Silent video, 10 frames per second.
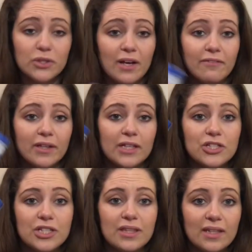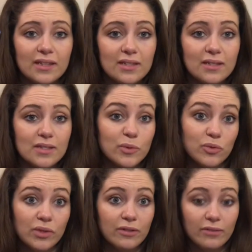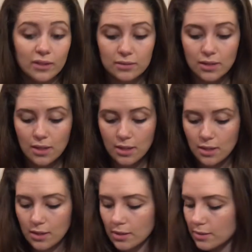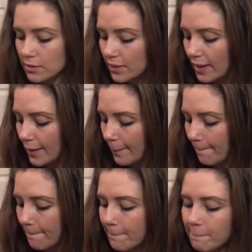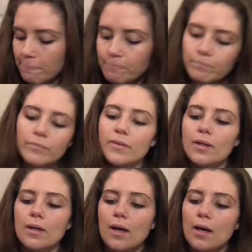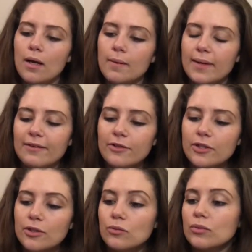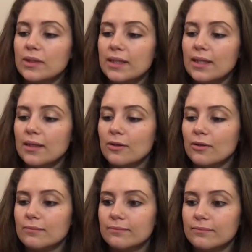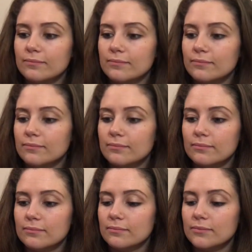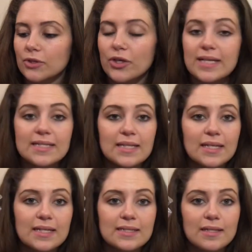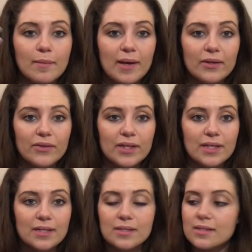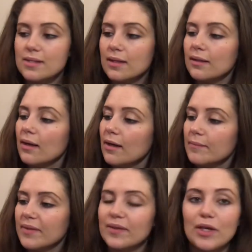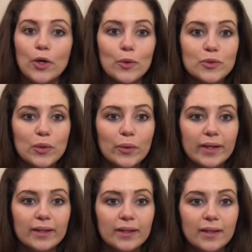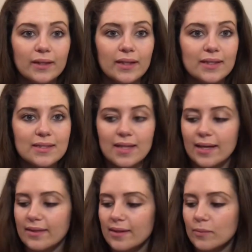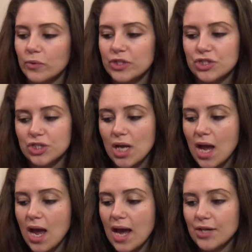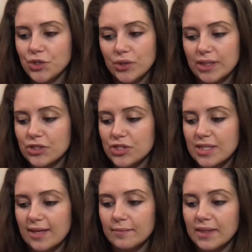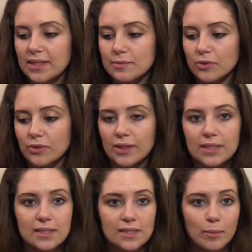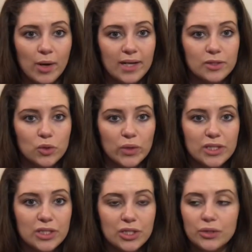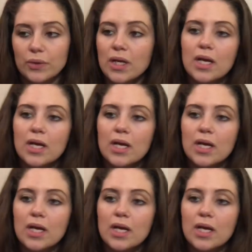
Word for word: So I felt like she'd think that this was really fun. So that, um, I've heard really crazy things about these, um, that they go so quickly, the kids like them, which I totally understand because Monroe likes the surprise toys too.